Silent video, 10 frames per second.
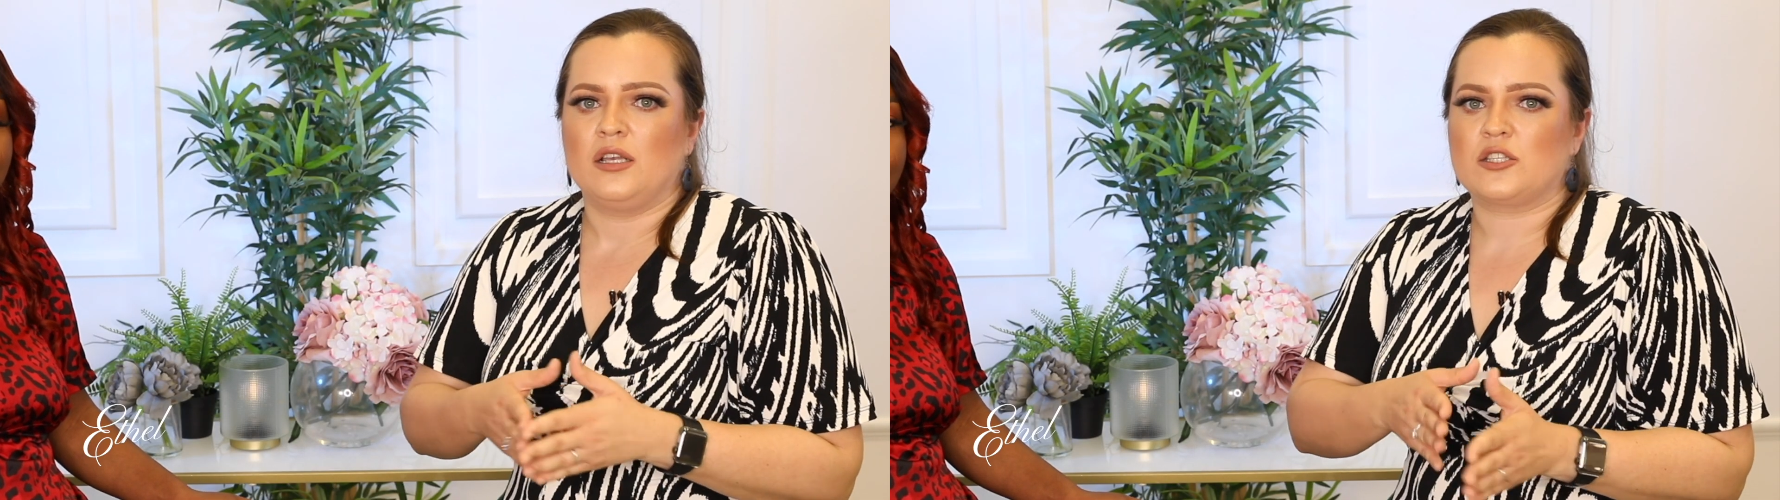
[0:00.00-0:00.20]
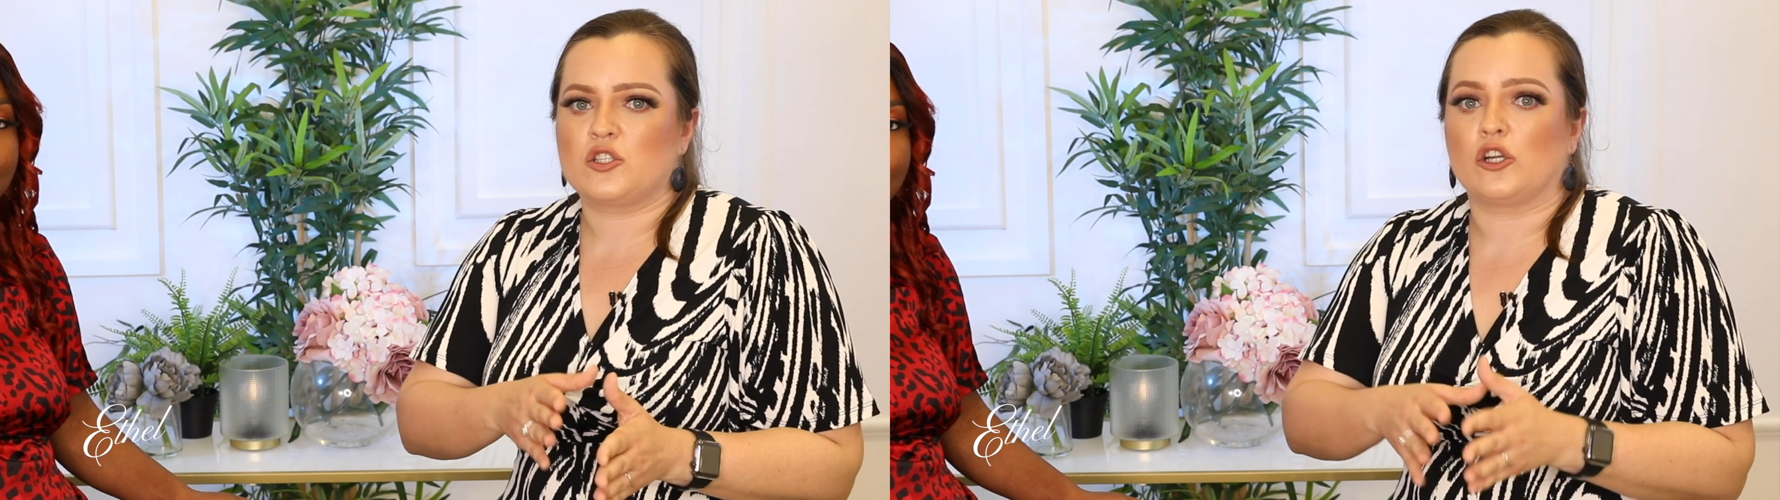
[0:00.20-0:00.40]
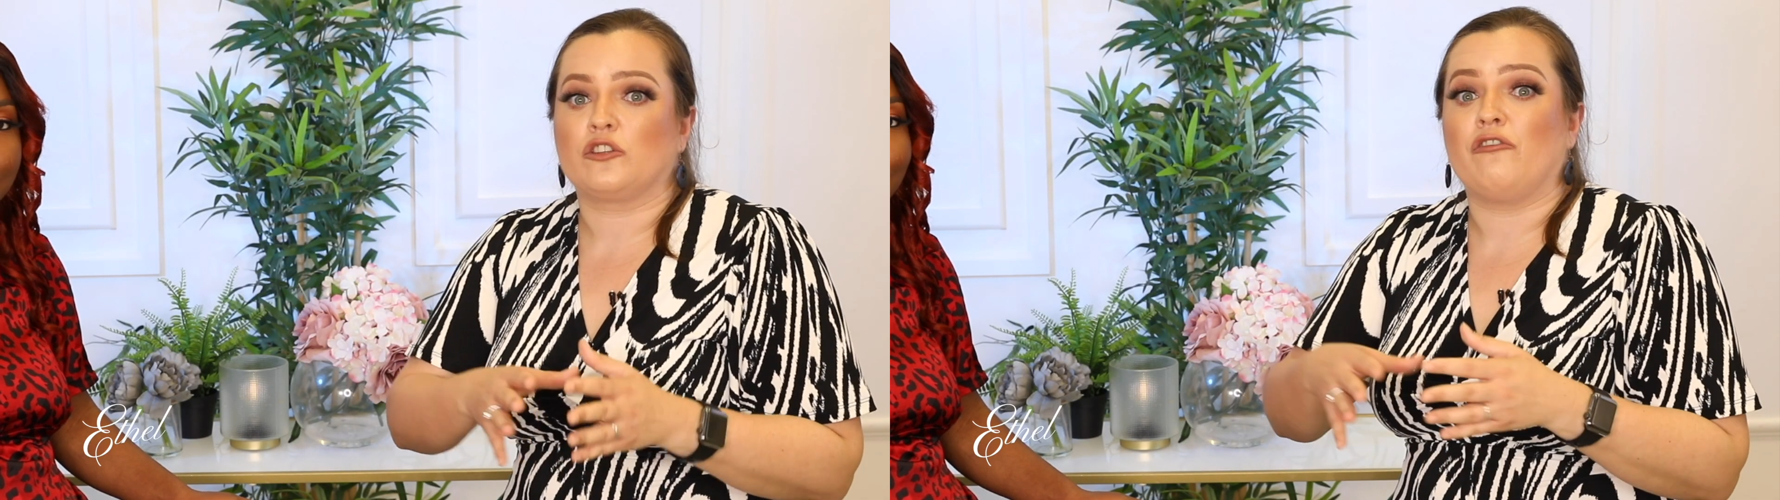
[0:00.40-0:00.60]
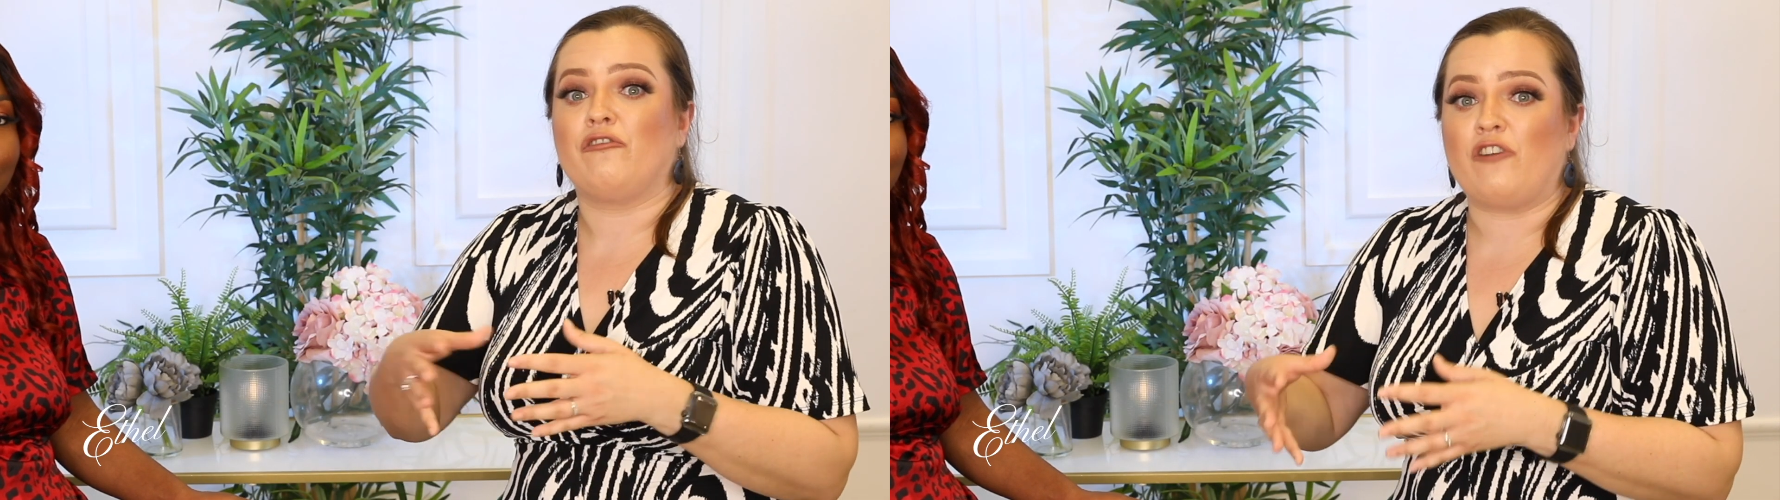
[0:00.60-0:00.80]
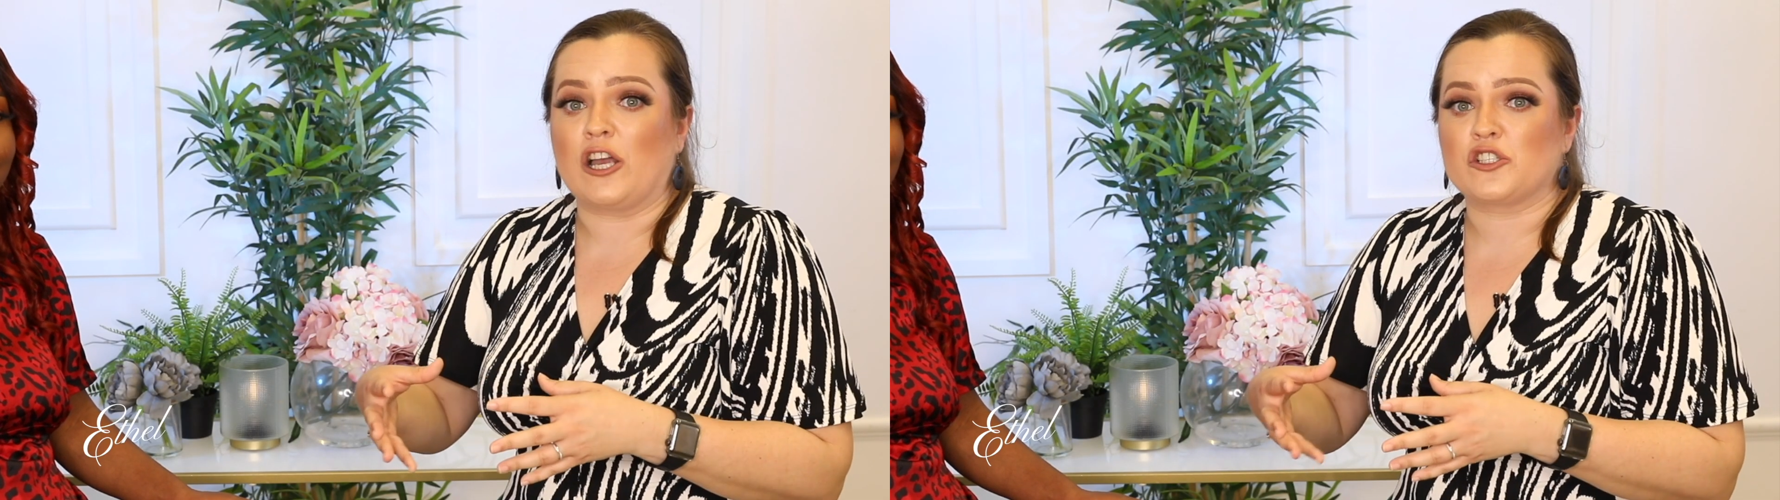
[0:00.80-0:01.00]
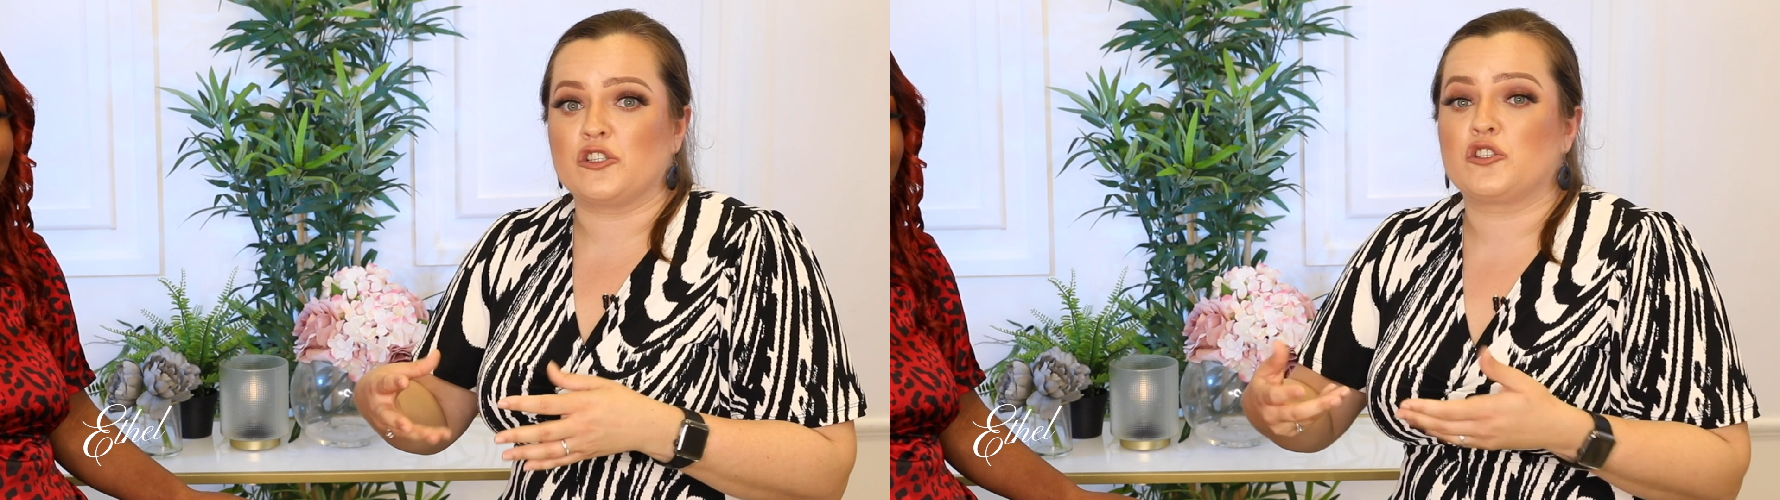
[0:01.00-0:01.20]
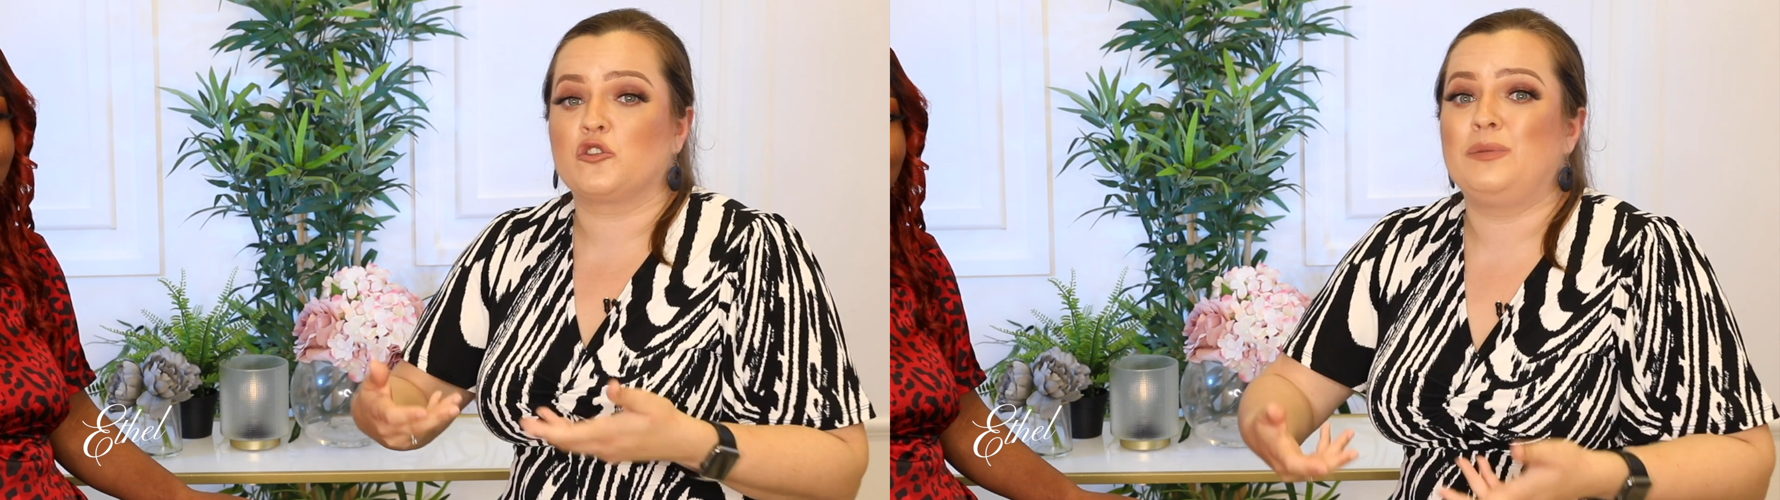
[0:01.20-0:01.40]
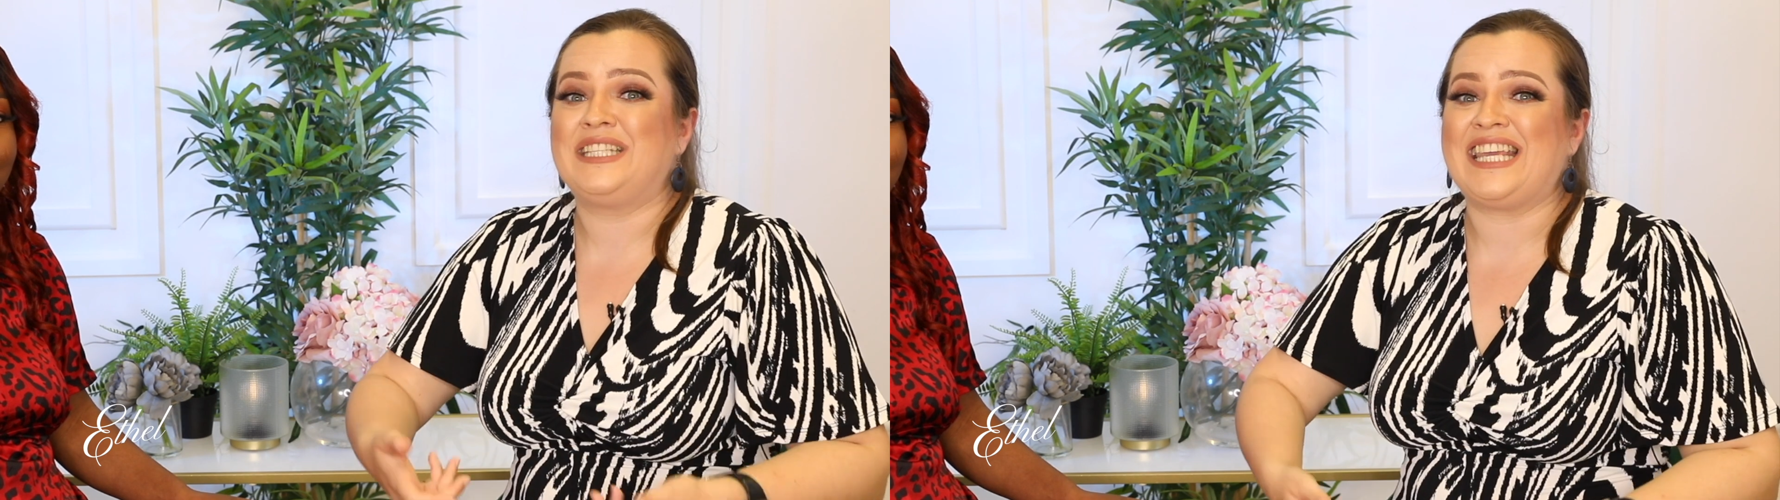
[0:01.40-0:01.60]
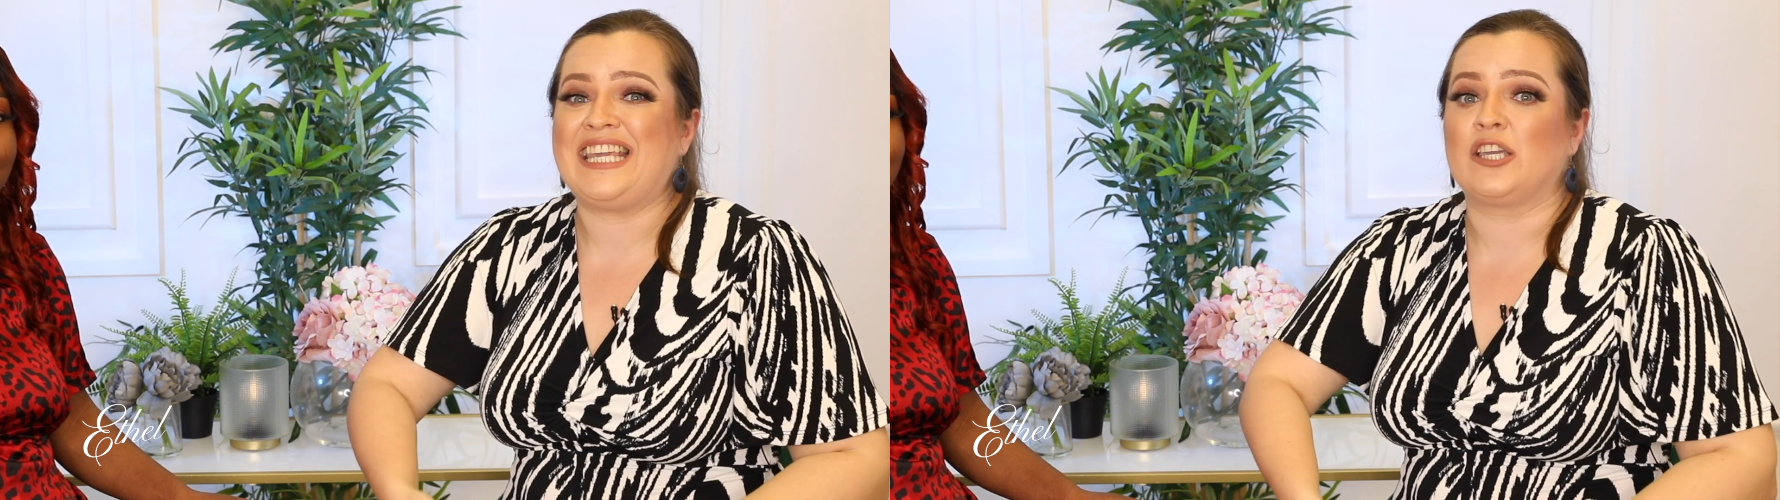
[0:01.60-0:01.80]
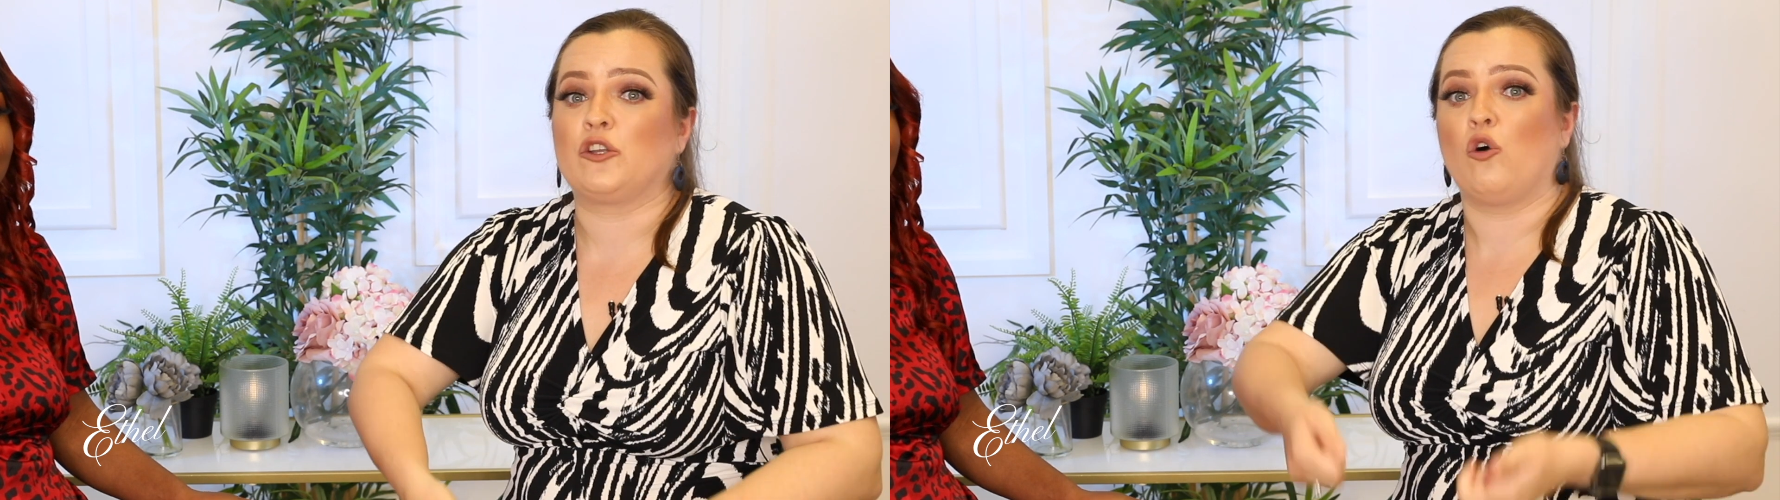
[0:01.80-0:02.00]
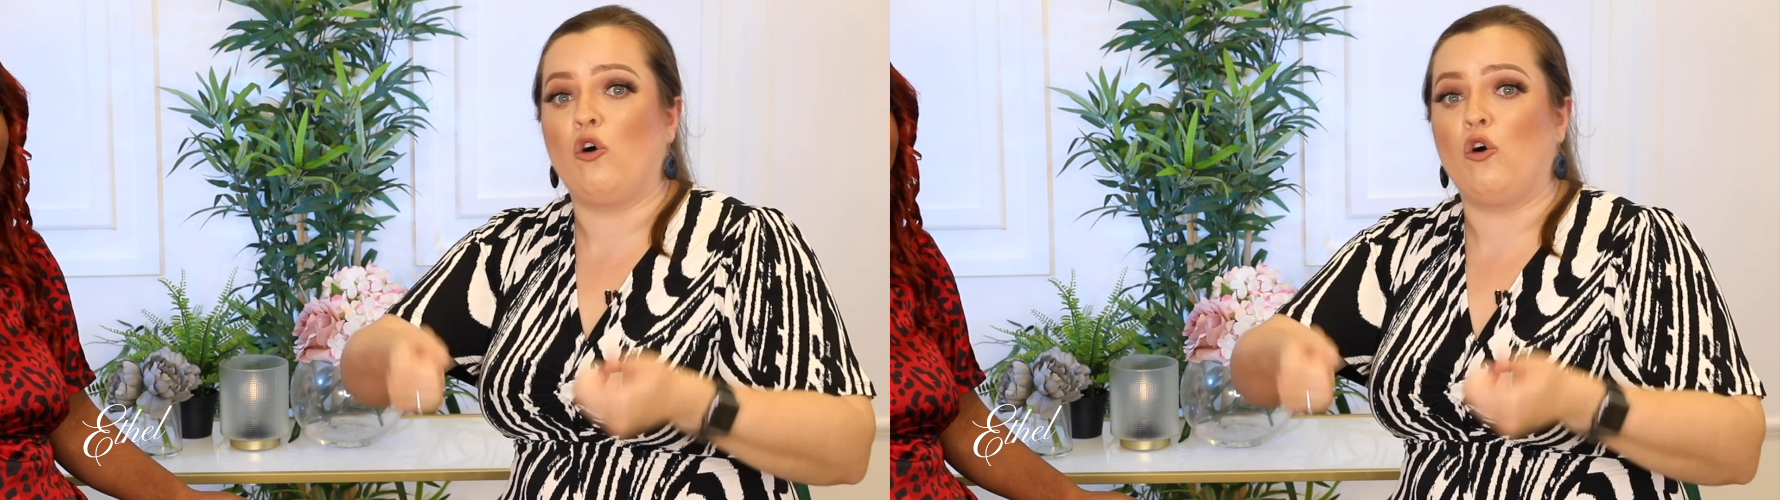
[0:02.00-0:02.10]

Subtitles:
certain functions to be taken